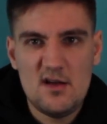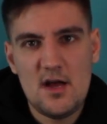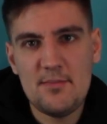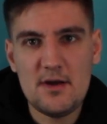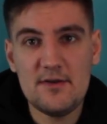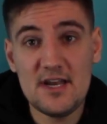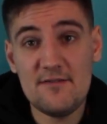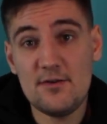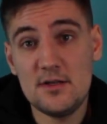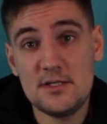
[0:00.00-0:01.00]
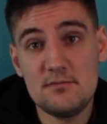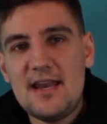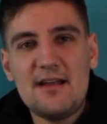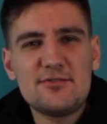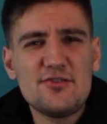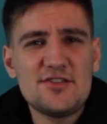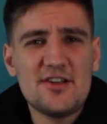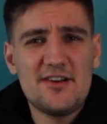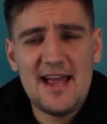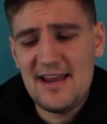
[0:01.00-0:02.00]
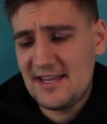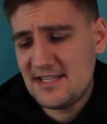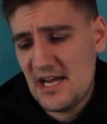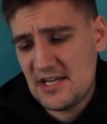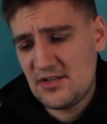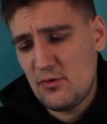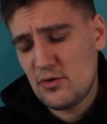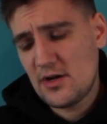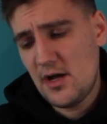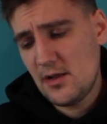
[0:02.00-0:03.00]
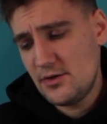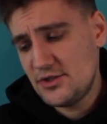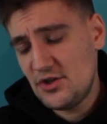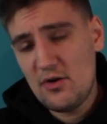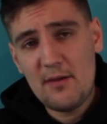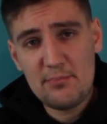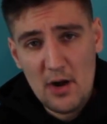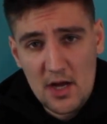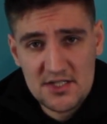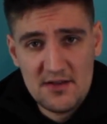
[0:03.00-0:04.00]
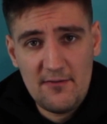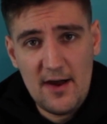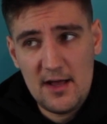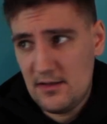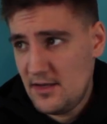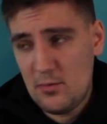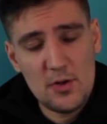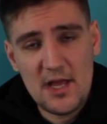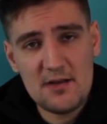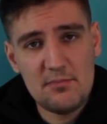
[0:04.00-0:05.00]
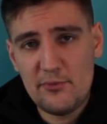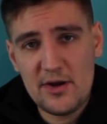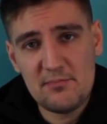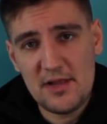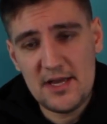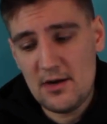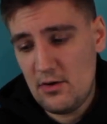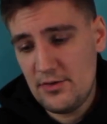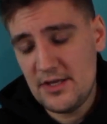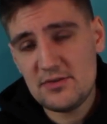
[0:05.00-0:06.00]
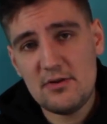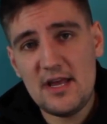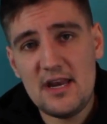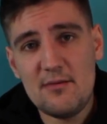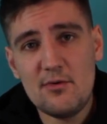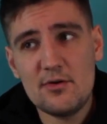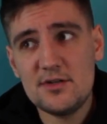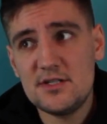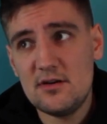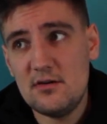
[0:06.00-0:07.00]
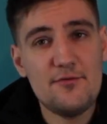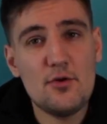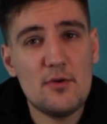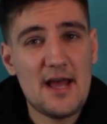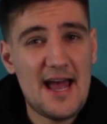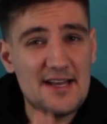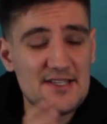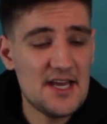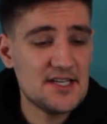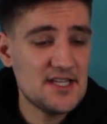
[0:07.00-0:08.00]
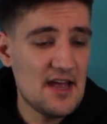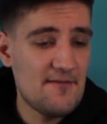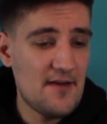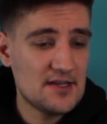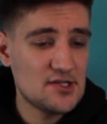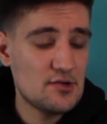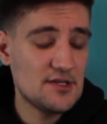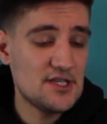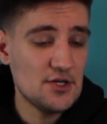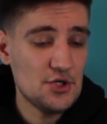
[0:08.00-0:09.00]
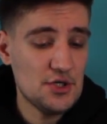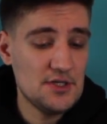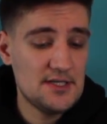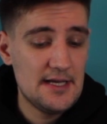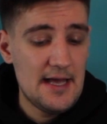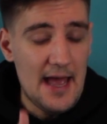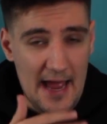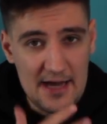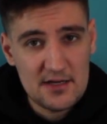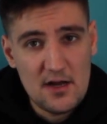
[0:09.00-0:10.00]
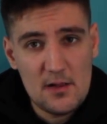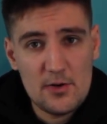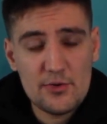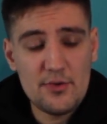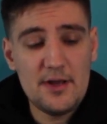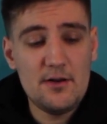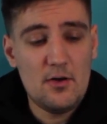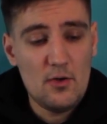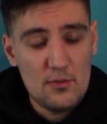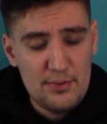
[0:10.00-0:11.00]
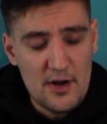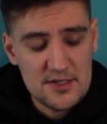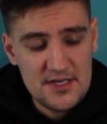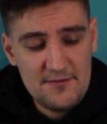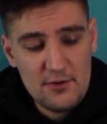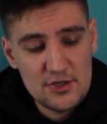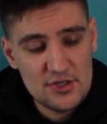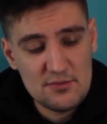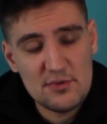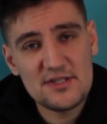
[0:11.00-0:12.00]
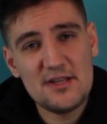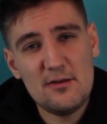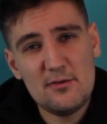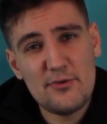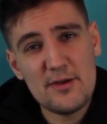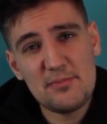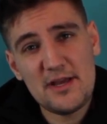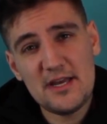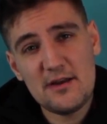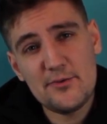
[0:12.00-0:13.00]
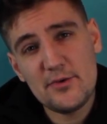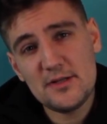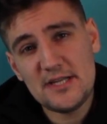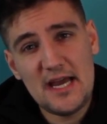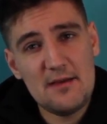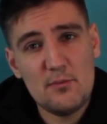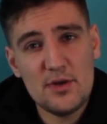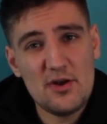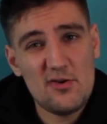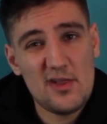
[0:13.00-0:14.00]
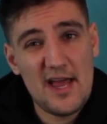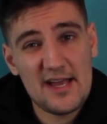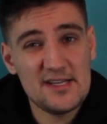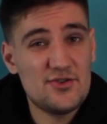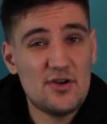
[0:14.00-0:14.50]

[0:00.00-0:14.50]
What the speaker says: A bit of a difference. And after you start adding text or color to a proxy file, it will not replay it on this one anymore. So if you want to add text, effect, transitions, and color grade the whole proxy footage, it will still replay it in real time with no lag and